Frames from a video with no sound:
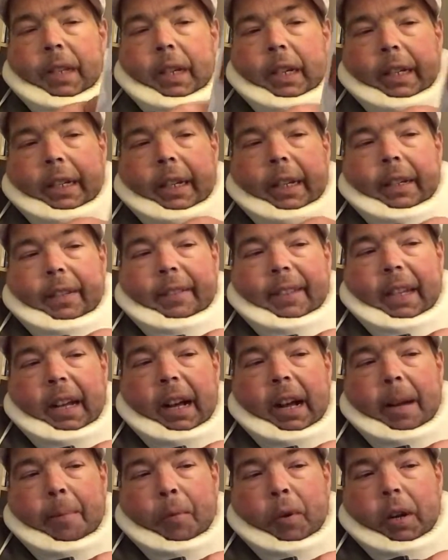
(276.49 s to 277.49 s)
Again, it's the
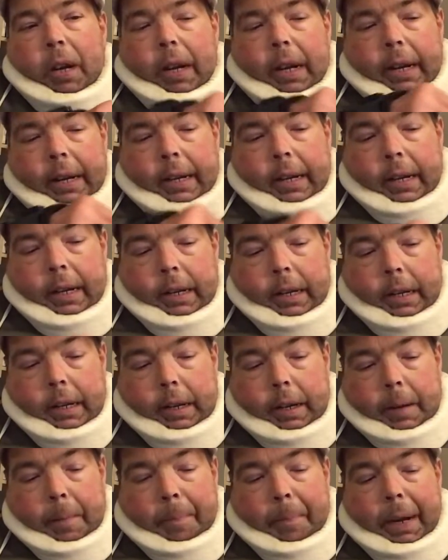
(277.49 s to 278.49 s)
Omron
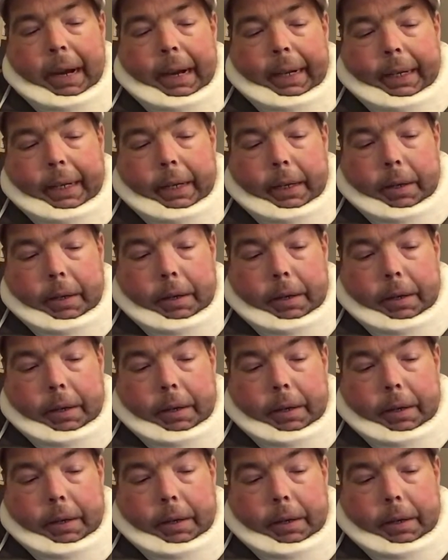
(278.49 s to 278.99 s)
Pocket